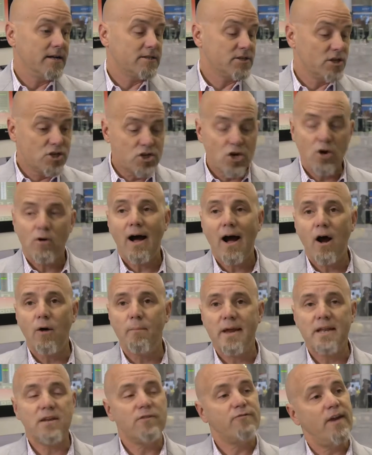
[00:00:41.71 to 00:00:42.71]
to show how a
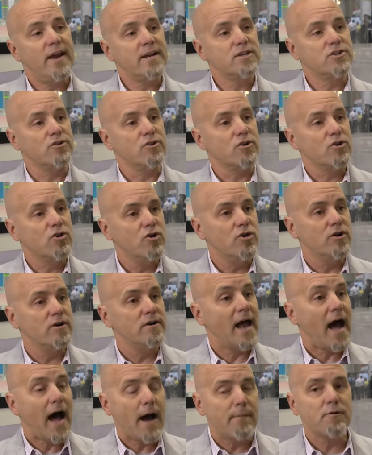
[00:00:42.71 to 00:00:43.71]
manufacturer
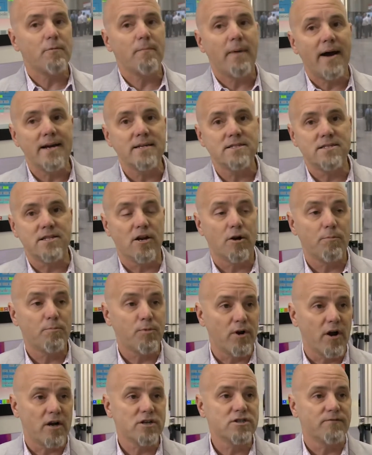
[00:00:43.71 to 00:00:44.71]
could optimize their
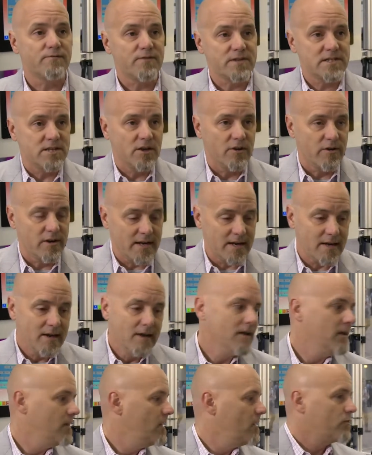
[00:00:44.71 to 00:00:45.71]
production facility,
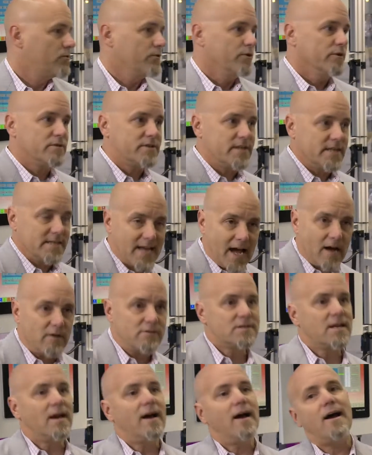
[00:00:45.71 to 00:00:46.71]
reducing
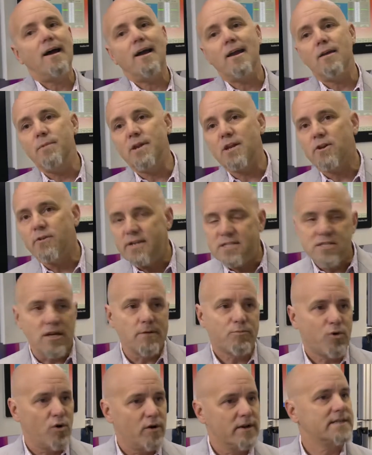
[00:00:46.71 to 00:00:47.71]
downtime,
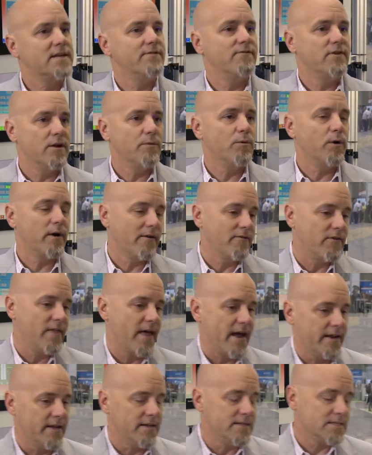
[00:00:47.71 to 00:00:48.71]
increasing productivity, whatever
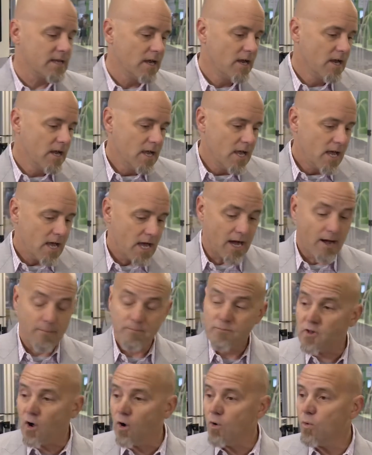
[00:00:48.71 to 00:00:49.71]
that is.
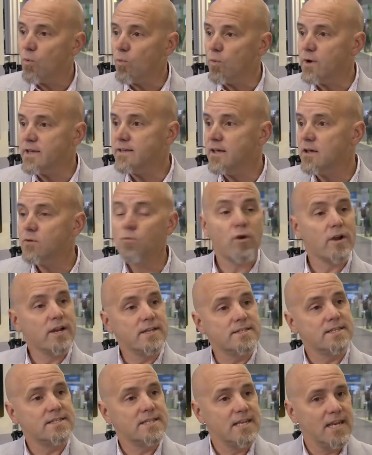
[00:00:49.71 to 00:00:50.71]
So we did
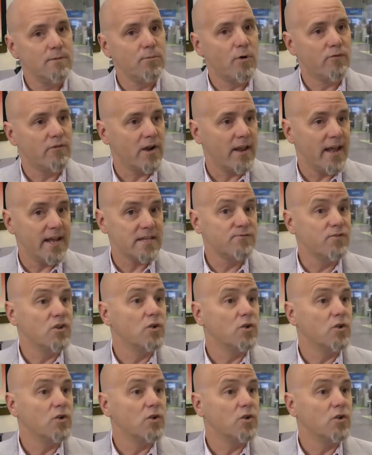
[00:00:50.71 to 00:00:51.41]
work as a team over the last